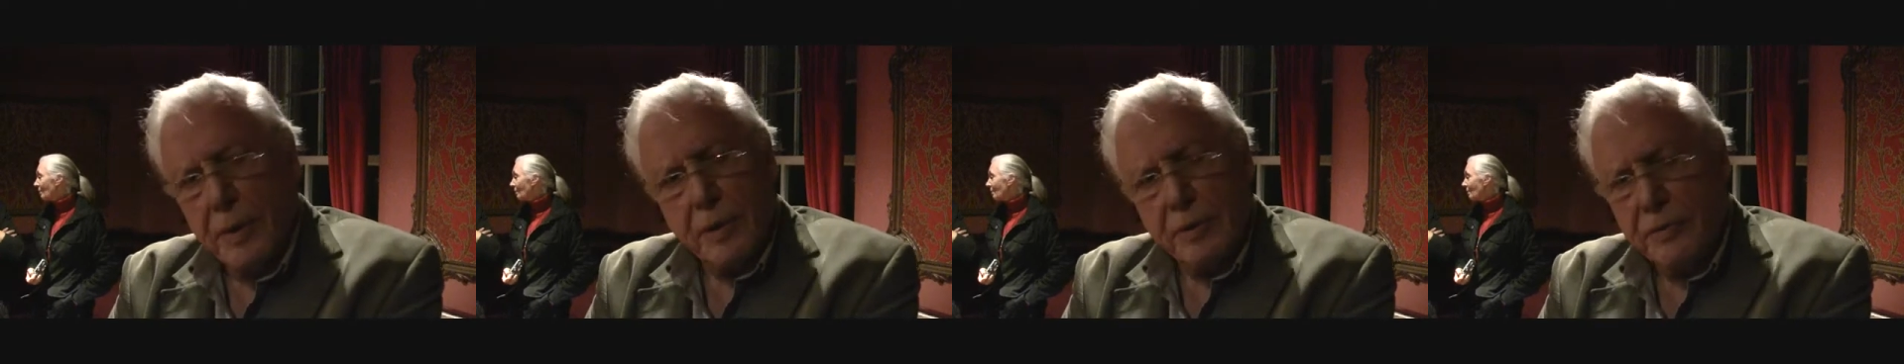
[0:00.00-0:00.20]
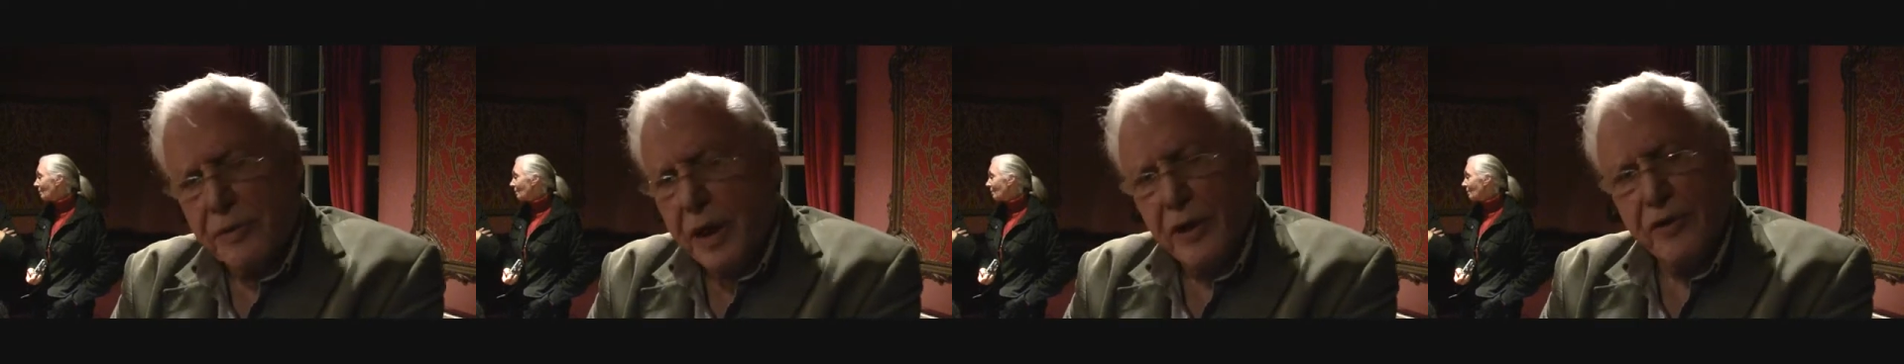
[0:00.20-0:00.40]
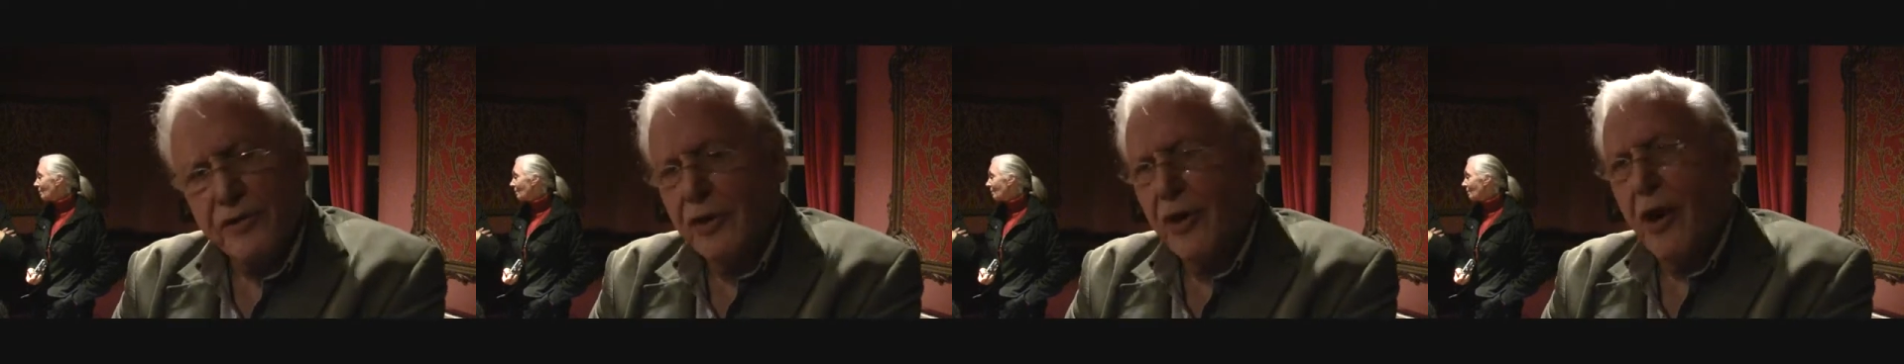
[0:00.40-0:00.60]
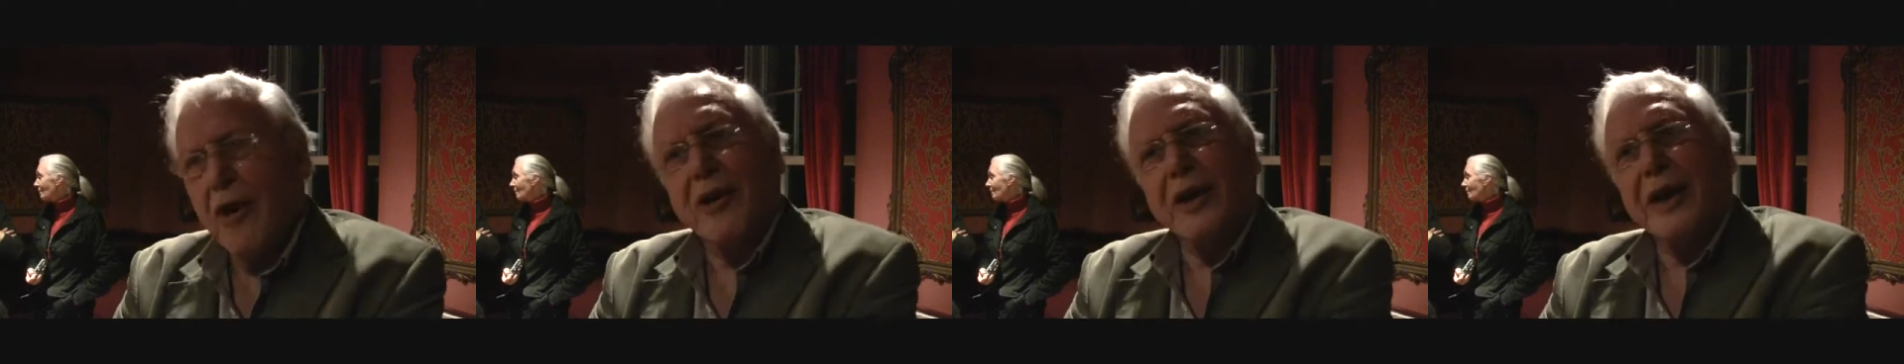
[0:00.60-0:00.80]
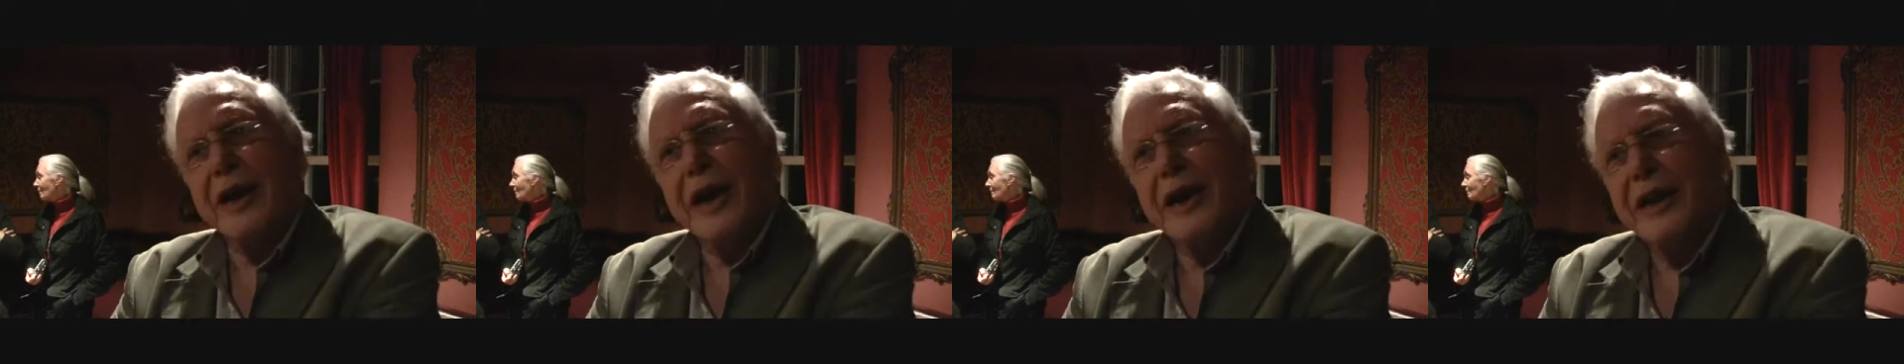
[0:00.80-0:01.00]
Things are not
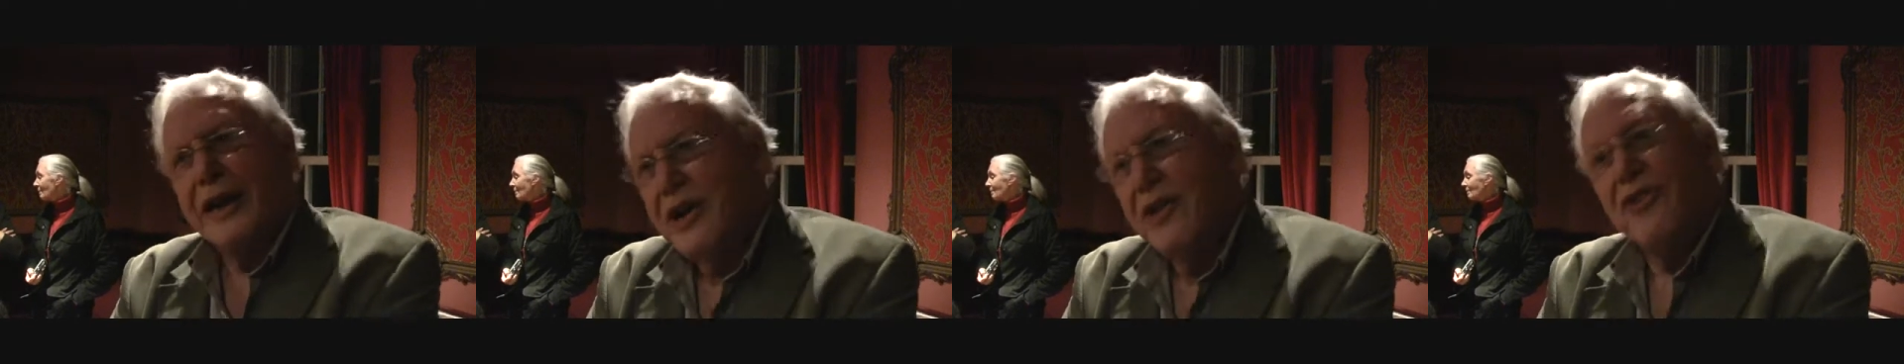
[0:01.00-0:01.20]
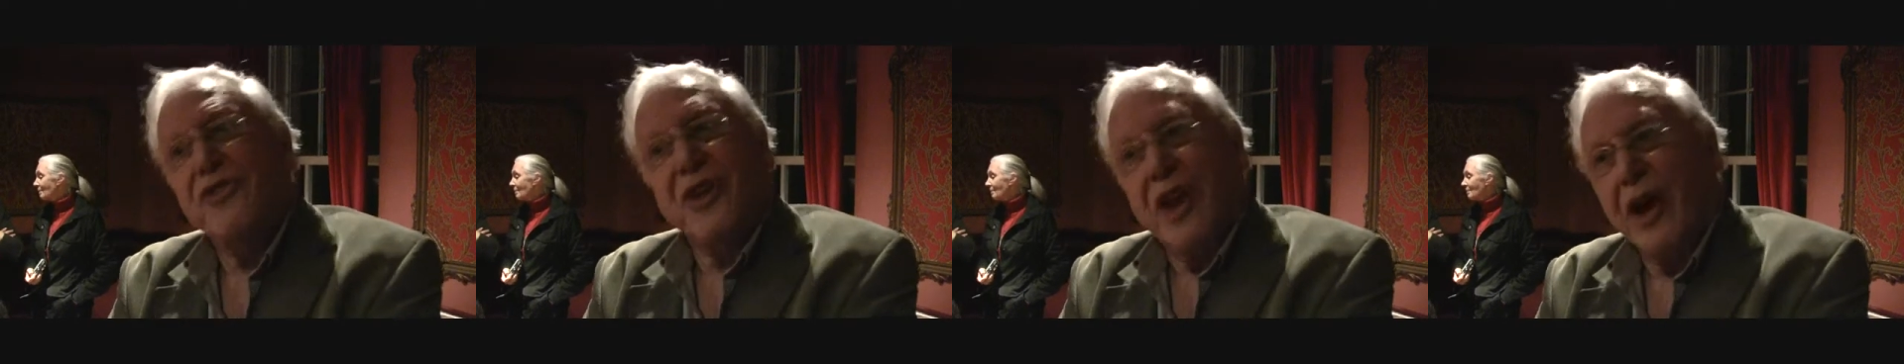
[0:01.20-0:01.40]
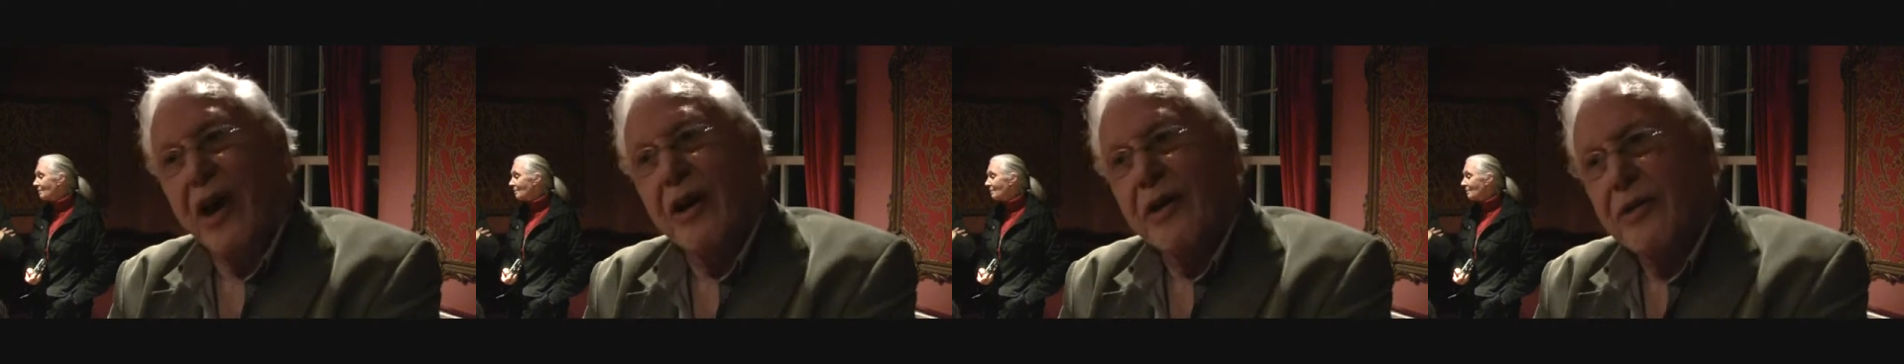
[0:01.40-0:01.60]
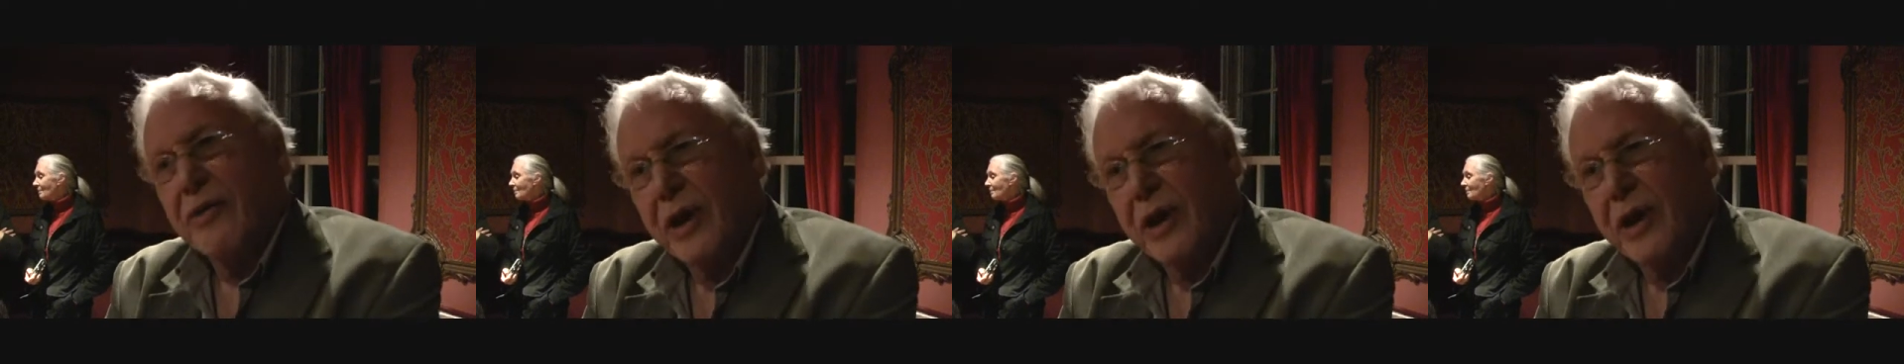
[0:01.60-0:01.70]
going to get easier.